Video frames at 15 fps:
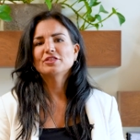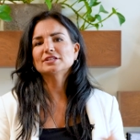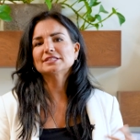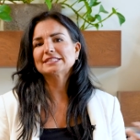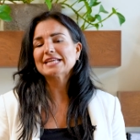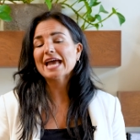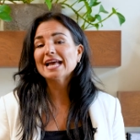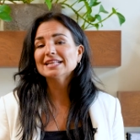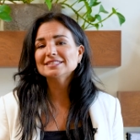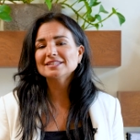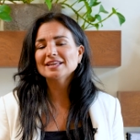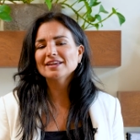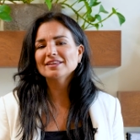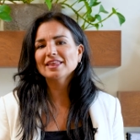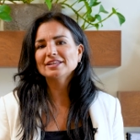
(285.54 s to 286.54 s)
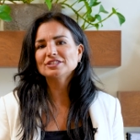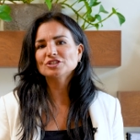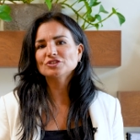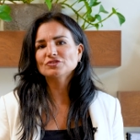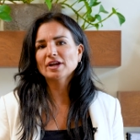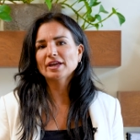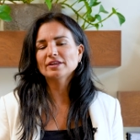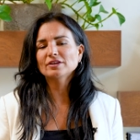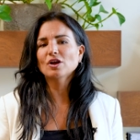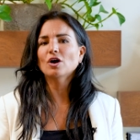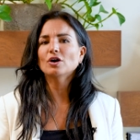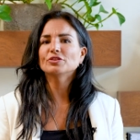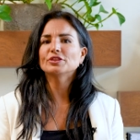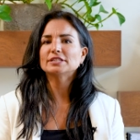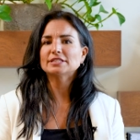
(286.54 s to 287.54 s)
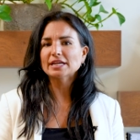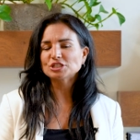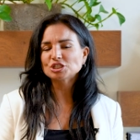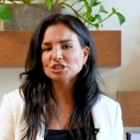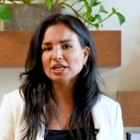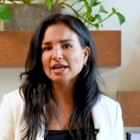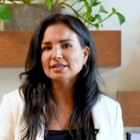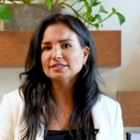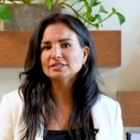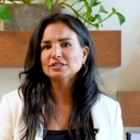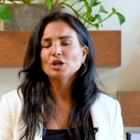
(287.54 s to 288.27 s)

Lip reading: There's a test that I like to run called the Dutch test.